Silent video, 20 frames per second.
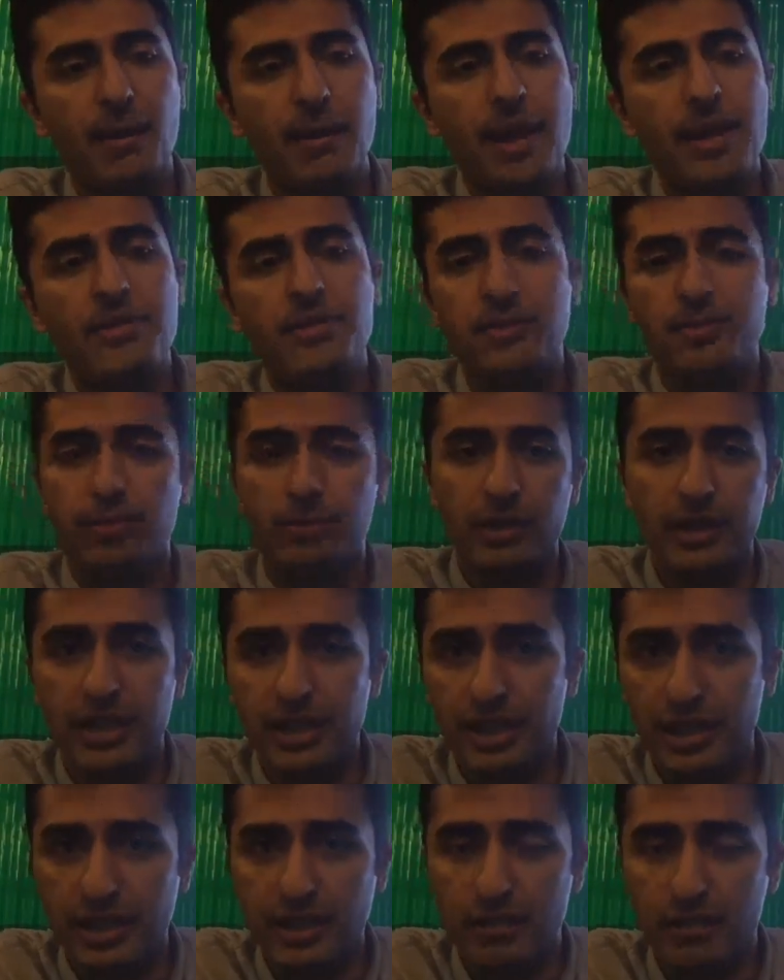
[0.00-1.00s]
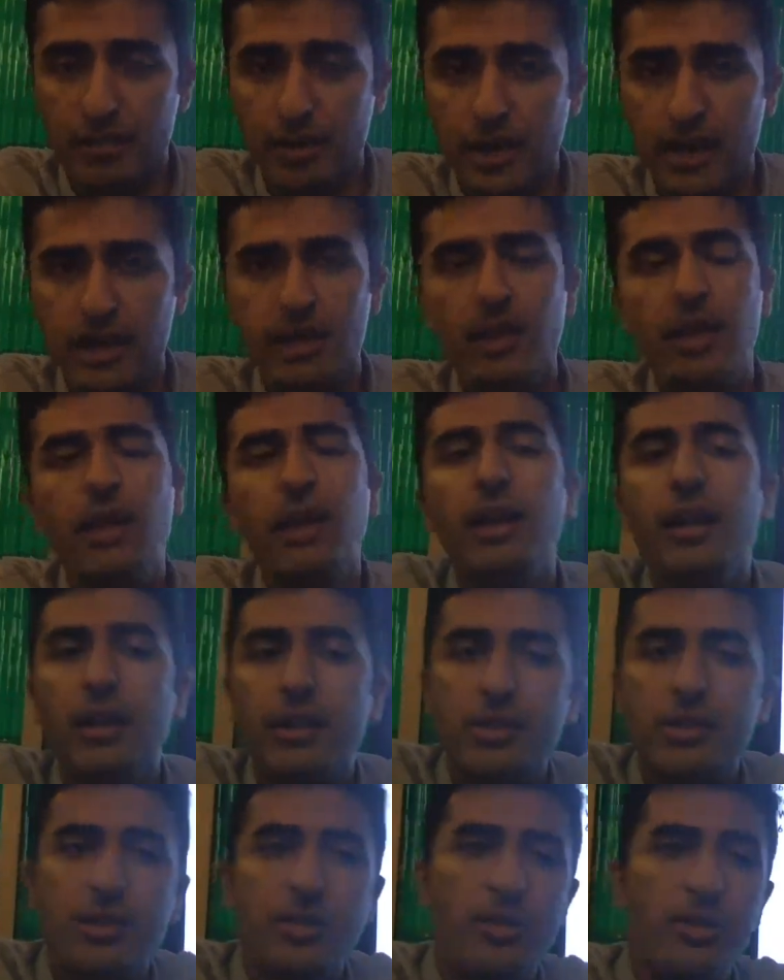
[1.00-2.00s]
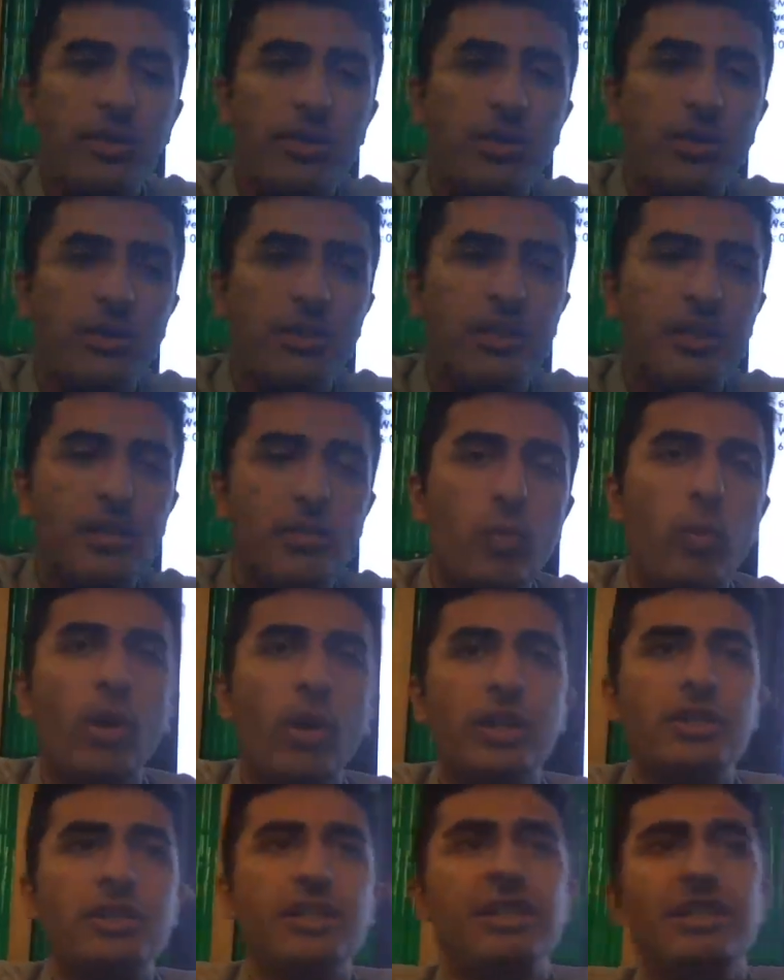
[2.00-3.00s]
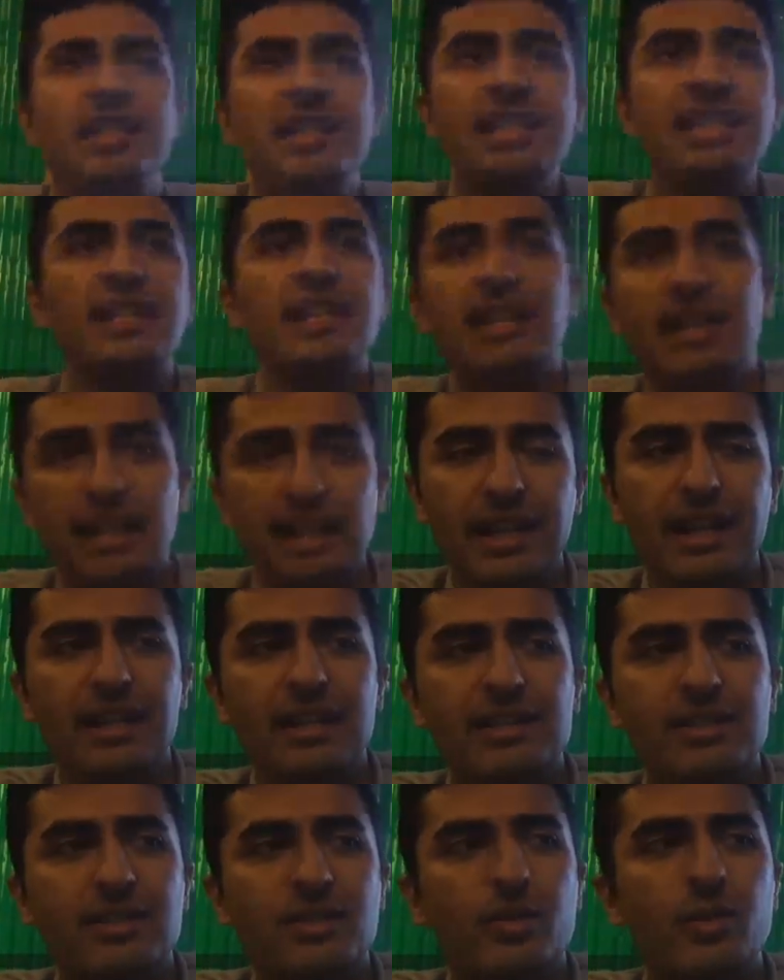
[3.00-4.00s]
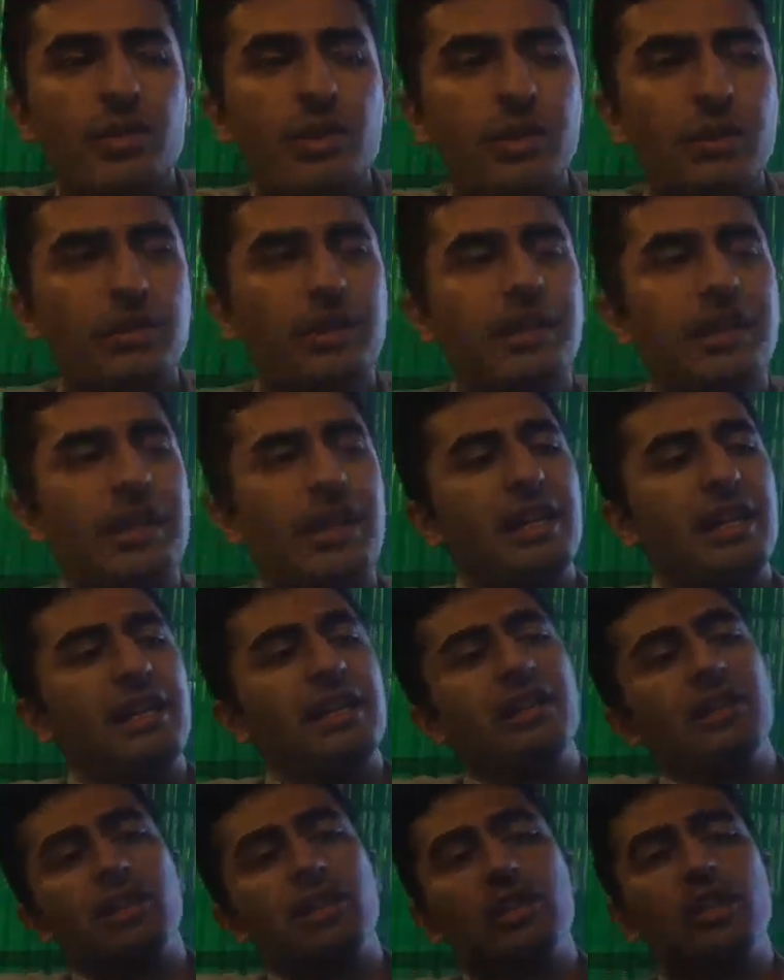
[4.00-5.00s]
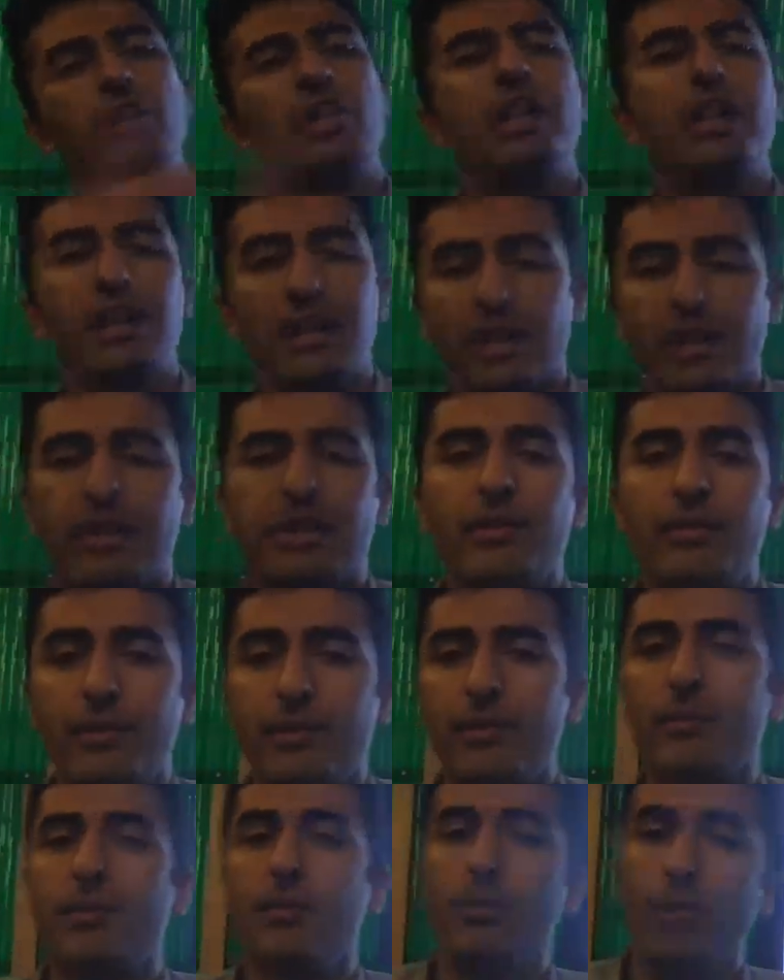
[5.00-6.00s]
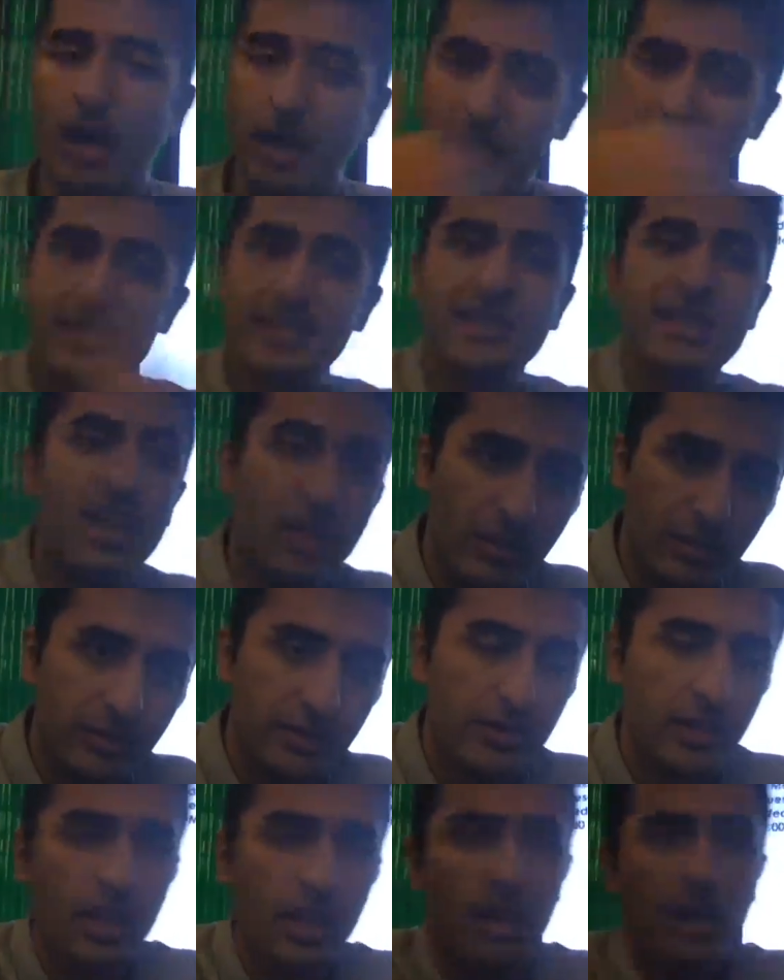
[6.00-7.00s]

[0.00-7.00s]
extrapolating in a way to see what you need. And it's sort of learning by itself.